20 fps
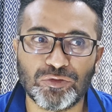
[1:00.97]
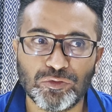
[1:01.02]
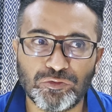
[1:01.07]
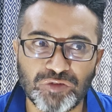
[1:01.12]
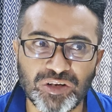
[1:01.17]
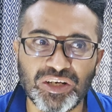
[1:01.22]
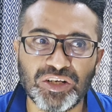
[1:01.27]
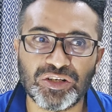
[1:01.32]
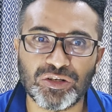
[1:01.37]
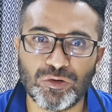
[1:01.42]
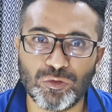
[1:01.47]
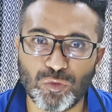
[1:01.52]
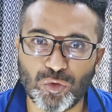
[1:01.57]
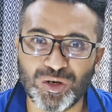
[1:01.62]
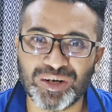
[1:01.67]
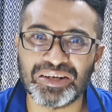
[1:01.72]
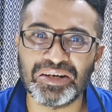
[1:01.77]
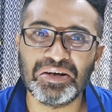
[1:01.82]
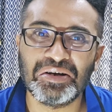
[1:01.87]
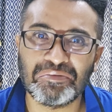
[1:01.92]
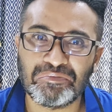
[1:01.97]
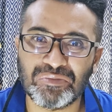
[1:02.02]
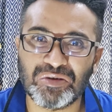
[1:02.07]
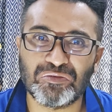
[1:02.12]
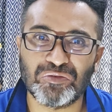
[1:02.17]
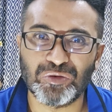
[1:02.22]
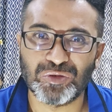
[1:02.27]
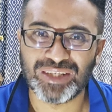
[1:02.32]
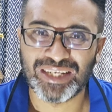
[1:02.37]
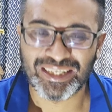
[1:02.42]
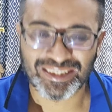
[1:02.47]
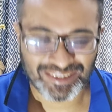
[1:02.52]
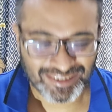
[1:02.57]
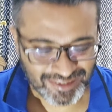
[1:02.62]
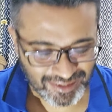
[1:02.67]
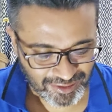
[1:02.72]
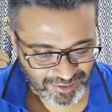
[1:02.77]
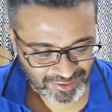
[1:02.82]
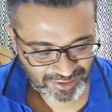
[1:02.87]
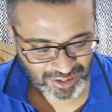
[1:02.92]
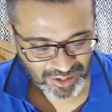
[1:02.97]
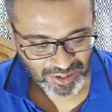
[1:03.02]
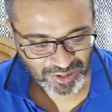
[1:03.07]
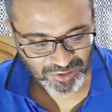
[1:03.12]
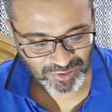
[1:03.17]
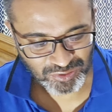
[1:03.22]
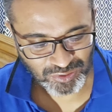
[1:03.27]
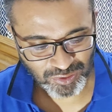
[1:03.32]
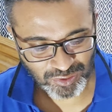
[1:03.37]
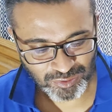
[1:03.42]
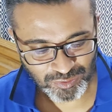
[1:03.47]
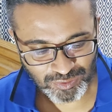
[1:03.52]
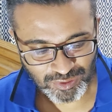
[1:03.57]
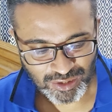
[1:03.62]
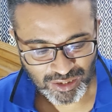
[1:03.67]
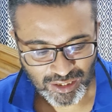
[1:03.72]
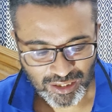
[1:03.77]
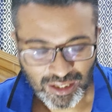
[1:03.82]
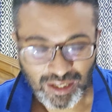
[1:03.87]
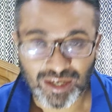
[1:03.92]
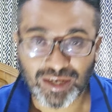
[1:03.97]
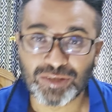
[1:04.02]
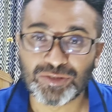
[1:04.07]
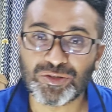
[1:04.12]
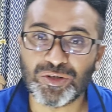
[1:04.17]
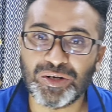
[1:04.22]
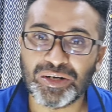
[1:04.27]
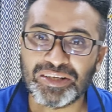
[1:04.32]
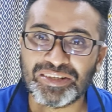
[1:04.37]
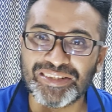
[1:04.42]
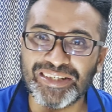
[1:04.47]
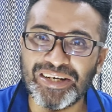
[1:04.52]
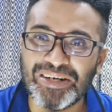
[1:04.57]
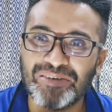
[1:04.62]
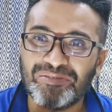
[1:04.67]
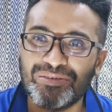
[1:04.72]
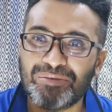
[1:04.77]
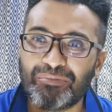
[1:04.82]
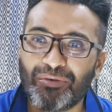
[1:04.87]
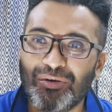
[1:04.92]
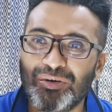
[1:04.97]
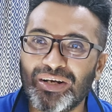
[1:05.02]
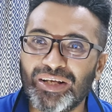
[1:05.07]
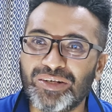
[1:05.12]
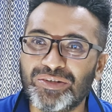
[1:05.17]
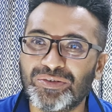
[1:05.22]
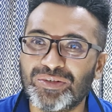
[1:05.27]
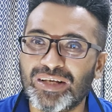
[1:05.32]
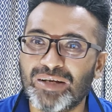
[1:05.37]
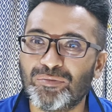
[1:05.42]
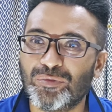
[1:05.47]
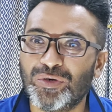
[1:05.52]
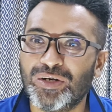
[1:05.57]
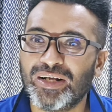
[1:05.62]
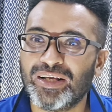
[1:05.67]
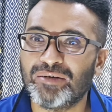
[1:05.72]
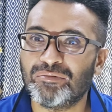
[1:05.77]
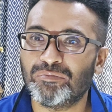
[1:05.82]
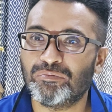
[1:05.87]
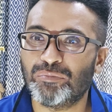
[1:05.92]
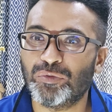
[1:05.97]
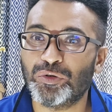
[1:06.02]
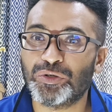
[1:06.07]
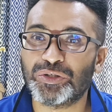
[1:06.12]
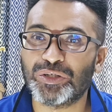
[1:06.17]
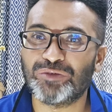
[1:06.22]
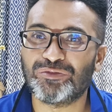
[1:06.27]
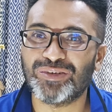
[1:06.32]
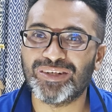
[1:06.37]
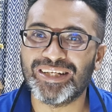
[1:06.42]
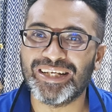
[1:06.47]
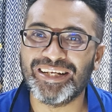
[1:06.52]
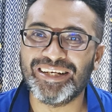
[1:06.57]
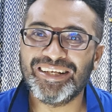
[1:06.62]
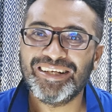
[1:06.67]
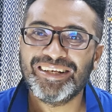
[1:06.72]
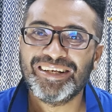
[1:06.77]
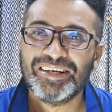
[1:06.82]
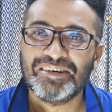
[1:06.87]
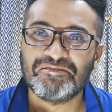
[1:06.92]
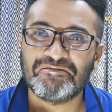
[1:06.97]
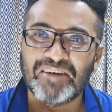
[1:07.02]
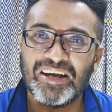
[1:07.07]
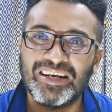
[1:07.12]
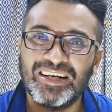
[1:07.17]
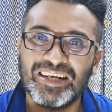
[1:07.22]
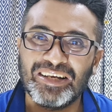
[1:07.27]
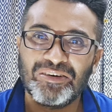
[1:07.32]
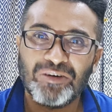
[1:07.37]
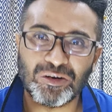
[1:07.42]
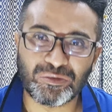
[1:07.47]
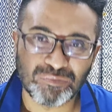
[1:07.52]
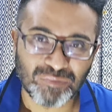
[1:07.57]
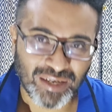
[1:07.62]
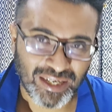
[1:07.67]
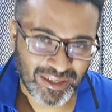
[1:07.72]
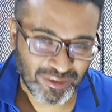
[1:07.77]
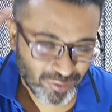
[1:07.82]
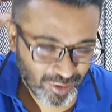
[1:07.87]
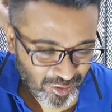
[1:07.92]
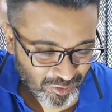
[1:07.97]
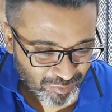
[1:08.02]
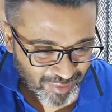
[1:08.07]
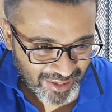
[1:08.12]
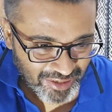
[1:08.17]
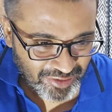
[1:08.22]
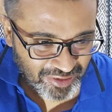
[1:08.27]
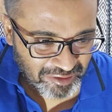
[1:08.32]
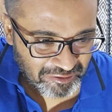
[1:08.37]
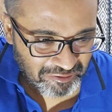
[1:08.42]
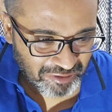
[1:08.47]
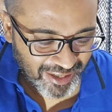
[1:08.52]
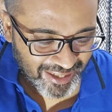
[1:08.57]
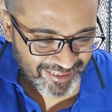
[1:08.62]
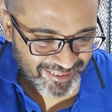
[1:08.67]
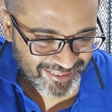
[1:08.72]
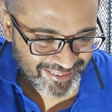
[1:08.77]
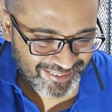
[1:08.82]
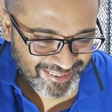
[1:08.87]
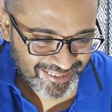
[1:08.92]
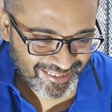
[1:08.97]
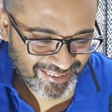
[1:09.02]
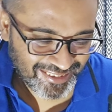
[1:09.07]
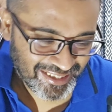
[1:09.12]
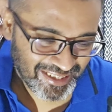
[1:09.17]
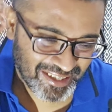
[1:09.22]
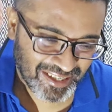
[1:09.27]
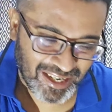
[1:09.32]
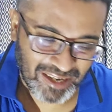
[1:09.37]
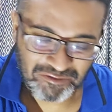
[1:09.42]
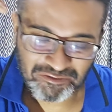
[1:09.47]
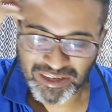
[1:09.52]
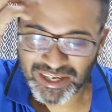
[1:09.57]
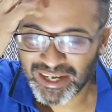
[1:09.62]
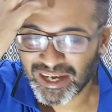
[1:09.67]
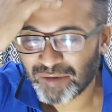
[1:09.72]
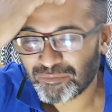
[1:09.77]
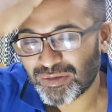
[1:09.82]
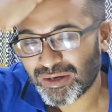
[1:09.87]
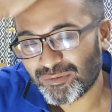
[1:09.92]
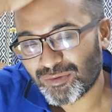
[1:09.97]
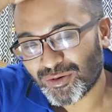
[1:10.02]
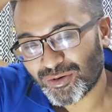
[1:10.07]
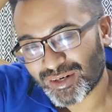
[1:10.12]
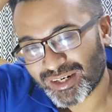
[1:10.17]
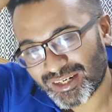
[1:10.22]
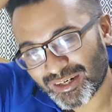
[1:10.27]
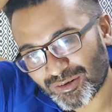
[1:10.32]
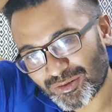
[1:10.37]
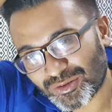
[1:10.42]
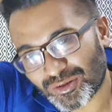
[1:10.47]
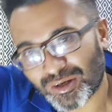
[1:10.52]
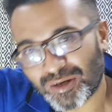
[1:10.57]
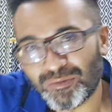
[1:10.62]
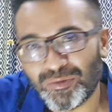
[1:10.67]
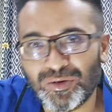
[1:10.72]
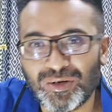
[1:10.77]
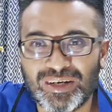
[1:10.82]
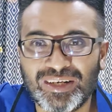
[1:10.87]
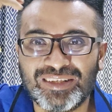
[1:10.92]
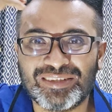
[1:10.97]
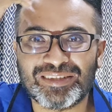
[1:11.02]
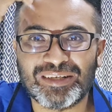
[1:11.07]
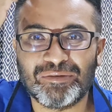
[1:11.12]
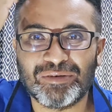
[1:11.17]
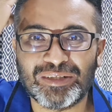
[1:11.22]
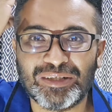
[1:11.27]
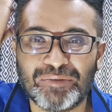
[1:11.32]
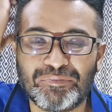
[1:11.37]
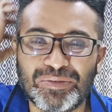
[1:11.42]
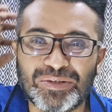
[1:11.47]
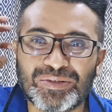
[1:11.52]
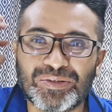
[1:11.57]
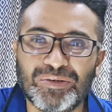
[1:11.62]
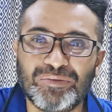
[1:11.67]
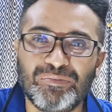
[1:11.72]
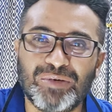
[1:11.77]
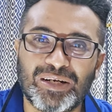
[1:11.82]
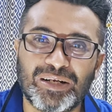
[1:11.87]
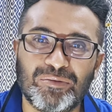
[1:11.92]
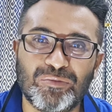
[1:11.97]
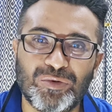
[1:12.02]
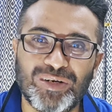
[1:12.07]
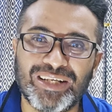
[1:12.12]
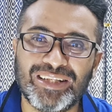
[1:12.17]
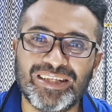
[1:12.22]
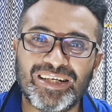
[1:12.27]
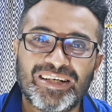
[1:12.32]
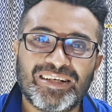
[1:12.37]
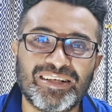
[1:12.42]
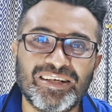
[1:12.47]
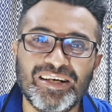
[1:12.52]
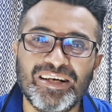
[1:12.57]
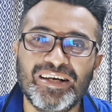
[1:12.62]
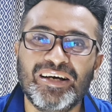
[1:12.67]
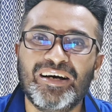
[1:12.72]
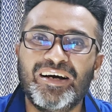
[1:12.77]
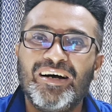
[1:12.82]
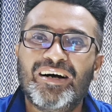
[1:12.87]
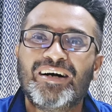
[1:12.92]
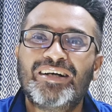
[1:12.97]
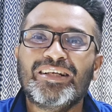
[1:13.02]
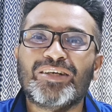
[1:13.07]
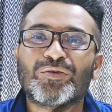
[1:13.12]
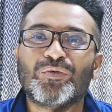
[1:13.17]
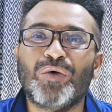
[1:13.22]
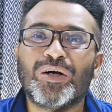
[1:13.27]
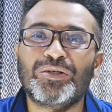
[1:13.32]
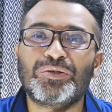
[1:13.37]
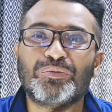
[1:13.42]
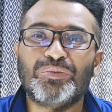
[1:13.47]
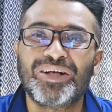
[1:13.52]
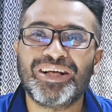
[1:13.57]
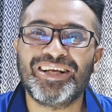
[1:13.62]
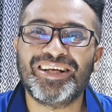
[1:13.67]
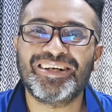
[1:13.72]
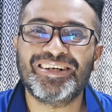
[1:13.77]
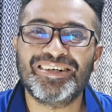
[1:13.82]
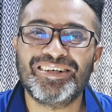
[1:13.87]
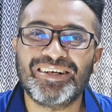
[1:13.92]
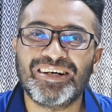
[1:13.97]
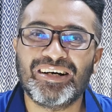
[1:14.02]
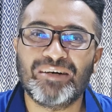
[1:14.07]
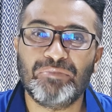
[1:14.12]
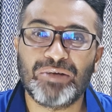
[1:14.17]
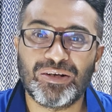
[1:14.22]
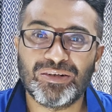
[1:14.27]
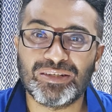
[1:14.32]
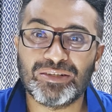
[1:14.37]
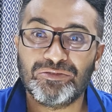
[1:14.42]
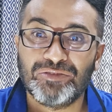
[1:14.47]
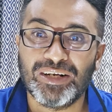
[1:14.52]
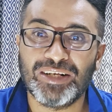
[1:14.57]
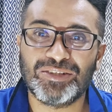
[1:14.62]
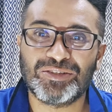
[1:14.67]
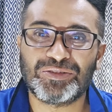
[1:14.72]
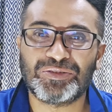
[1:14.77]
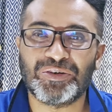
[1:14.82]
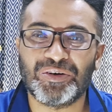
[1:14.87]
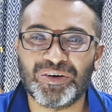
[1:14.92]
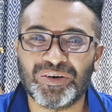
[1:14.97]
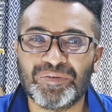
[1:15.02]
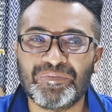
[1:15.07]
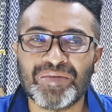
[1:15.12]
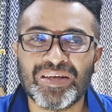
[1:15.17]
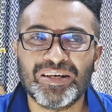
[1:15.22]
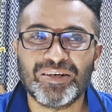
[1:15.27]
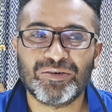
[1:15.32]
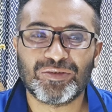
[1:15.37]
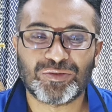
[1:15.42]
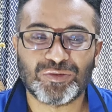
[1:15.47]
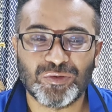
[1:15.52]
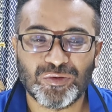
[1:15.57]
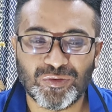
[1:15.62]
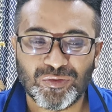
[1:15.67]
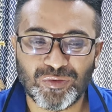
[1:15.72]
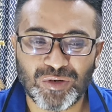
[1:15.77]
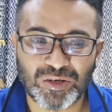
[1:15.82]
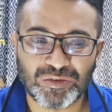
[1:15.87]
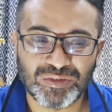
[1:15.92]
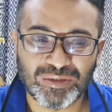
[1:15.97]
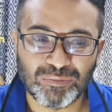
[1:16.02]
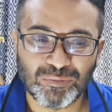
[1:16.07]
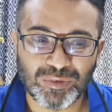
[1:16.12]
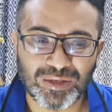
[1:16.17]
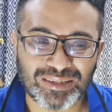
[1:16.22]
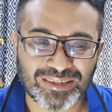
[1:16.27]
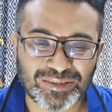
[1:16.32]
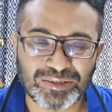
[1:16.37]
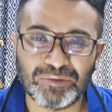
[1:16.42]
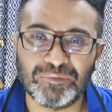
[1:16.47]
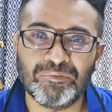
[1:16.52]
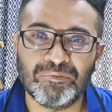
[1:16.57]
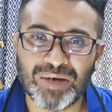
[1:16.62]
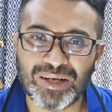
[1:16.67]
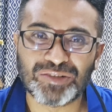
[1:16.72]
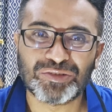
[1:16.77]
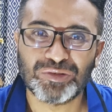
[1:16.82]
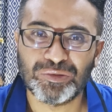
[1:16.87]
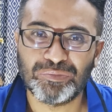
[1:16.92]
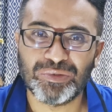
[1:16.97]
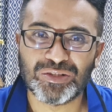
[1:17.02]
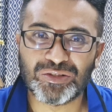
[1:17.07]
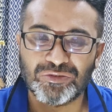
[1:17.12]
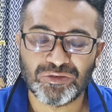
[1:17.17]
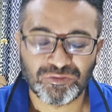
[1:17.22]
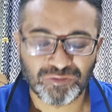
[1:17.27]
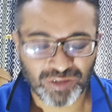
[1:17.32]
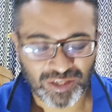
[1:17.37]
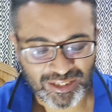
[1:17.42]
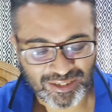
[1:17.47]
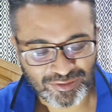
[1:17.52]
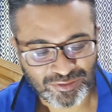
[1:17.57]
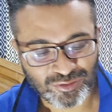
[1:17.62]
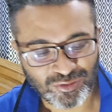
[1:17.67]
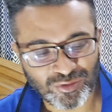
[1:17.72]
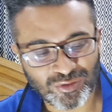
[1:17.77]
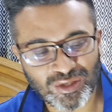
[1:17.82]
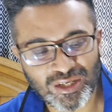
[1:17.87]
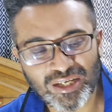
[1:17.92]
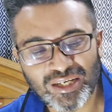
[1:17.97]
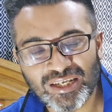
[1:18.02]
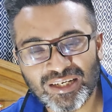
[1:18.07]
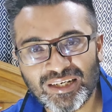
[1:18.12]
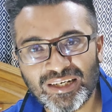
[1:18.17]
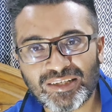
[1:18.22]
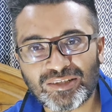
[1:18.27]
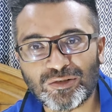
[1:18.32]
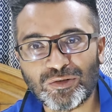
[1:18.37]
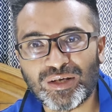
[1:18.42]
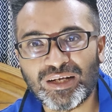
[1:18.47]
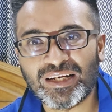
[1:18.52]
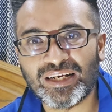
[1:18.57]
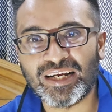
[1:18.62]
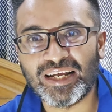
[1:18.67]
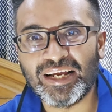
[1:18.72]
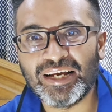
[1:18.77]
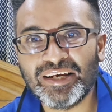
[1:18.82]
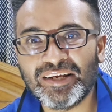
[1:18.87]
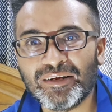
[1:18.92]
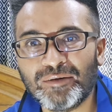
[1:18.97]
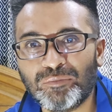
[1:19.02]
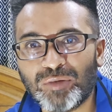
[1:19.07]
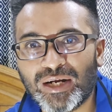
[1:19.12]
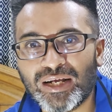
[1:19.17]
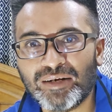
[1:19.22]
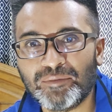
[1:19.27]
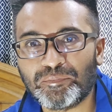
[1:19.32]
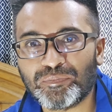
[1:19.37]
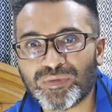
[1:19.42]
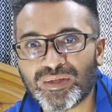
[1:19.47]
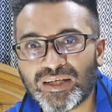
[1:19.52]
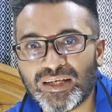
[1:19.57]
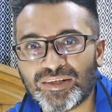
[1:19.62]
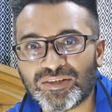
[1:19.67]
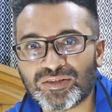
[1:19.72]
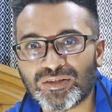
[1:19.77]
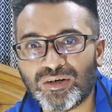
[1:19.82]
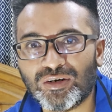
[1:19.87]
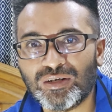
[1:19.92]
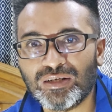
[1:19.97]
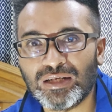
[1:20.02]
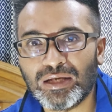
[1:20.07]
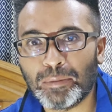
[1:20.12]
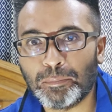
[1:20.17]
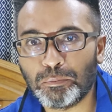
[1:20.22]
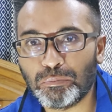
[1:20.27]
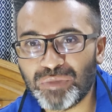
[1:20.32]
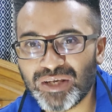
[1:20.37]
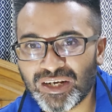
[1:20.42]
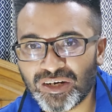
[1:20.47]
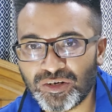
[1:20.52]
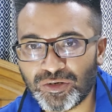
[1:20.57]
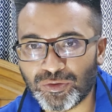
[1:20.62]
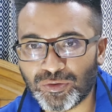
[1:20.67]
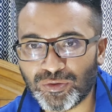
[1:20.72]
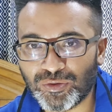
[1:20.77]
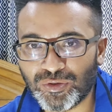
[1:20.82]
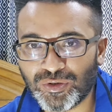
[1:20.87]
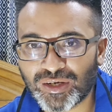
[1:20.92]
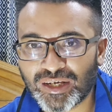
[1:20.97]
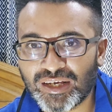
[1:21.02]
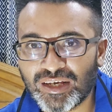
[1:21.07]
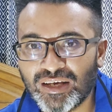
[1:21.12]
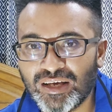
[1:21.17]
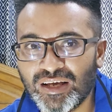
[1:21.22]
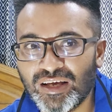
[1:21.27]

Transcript: to finish our work before the heat starts so uh, sorry scent of the morning today i'm wearing portrait of a lady finally i got my one of my dream fragrances i'm very happy about it i'll talk about it in some other episode but i'm wearing that uh, just one spray here uh, because it's very strong so one of the master masterpiece of a fragrance so let's look at an indian brand it's called beardo okay